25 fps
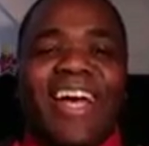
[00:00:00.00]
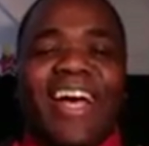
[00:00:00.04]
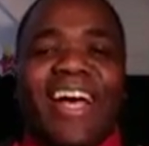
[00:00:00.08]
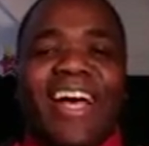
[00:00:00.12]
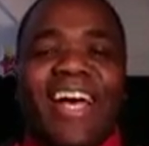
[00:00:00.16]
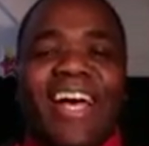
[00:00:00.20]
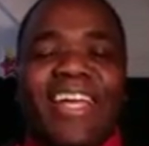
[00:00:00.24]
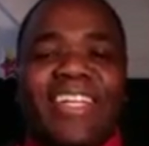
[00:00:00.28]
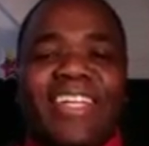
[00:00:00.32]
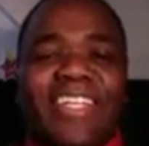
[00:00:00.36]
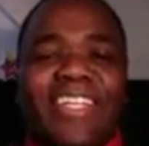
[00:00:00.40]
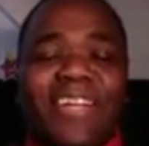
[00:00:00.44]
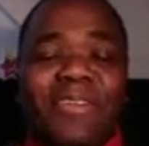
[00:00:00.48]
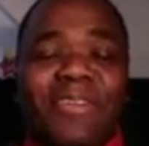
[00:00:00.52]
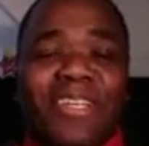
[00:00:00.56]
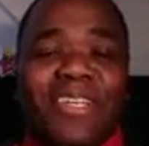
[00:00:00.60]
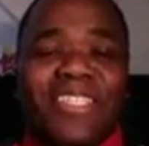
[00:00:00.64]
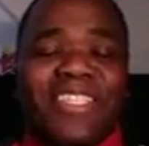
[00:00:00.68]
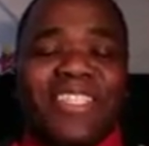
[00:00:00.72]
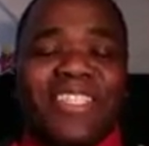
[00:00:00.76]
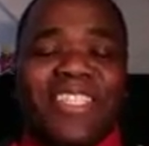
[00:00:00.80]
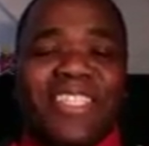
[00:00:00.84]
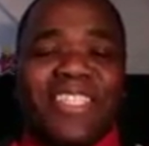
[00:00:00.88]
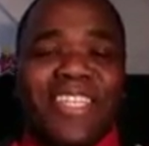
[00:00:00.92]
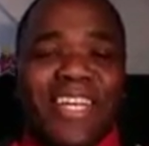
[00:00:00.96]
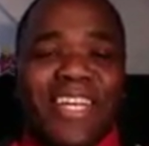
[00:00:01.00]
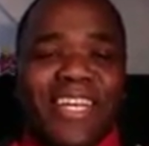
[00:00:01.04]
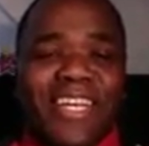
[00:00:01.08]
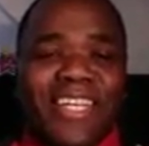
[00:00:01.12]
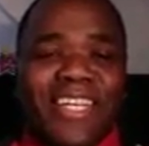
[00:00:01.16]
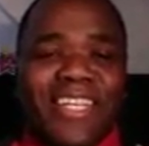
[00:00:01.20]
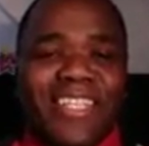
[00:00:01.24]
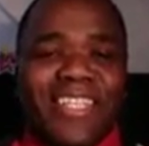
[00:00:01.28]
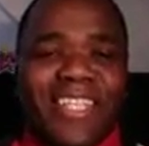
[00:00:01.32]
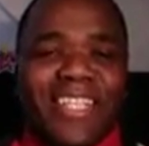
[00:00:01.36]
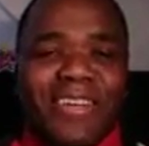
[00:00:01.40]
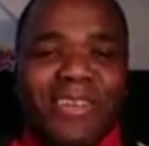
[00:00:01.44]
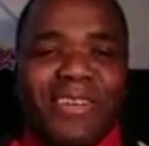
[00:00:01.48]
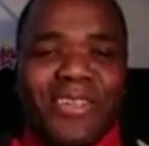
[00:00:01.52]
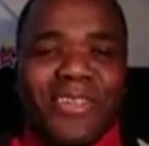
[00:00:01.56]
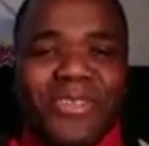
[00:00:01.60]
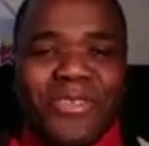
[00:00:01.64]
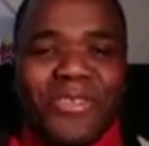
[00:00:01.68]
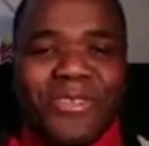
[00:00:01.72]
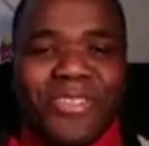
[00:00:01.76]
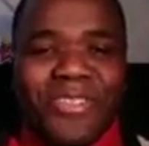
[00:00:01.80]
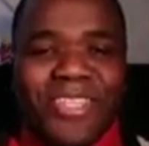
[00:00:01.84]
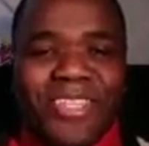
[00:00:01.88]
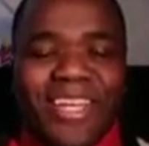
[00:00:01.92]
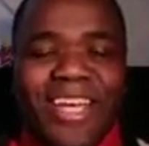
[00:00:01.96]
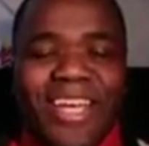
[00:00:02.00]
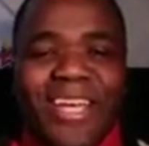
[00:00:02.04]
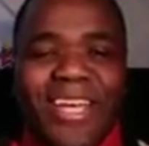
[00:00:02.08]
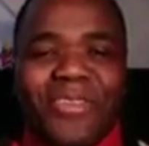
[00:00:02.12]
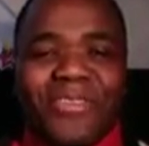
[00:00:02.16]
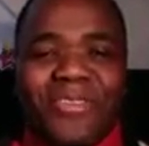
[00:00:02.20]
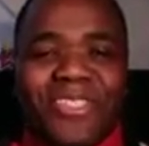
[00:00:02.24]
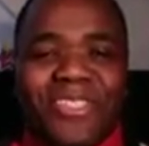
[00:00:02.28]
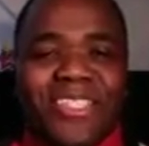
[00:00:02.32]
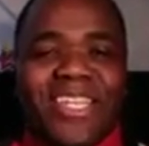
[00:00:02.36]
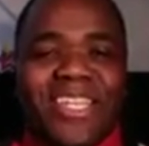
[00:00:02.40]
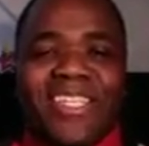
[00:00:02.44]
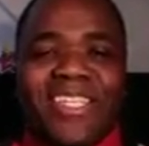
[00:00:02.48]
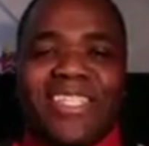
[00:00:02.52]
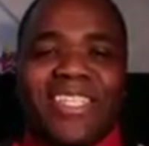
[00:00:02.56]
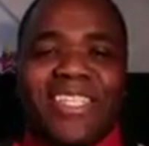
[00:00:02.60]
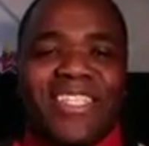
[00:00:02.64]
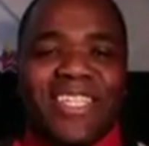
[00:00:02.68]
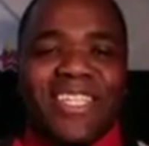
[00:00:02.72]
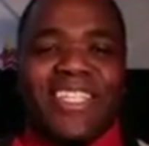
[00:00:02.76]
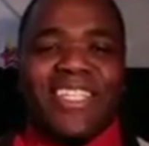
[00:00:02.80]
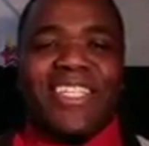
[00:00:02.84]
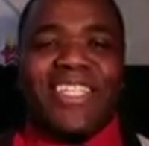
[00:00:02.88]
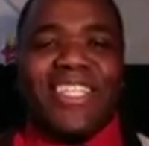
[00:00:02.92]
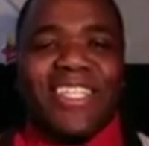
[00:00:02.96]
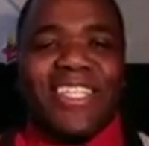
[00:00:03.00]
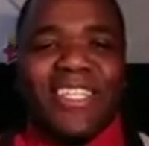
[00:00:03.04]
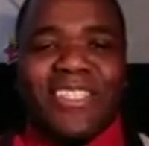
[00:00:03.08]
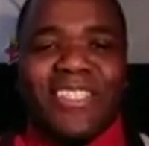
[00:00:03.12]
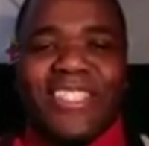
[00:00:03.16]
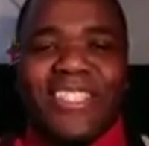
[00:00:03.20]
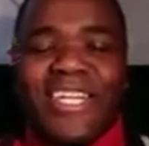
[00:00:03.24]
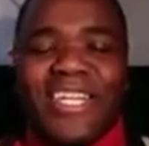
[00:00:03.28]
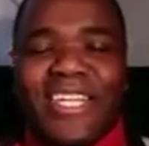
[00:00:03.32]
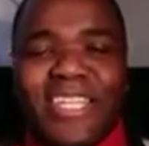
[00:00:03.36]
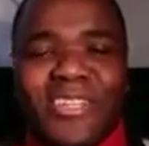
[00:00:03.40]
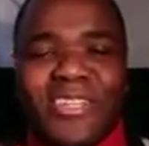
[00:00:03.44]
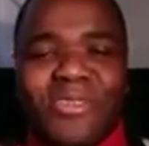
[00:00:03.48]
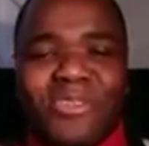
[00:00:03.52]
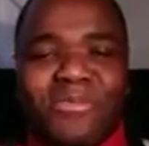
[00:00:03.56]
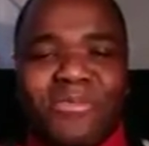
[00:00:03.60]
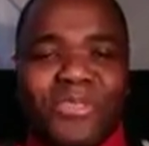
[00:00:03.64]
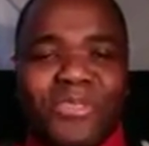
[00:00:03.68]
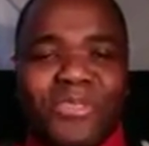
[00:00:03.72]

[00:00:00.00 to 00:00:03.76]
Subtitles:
And that was this technique that I was using. I used just a technique of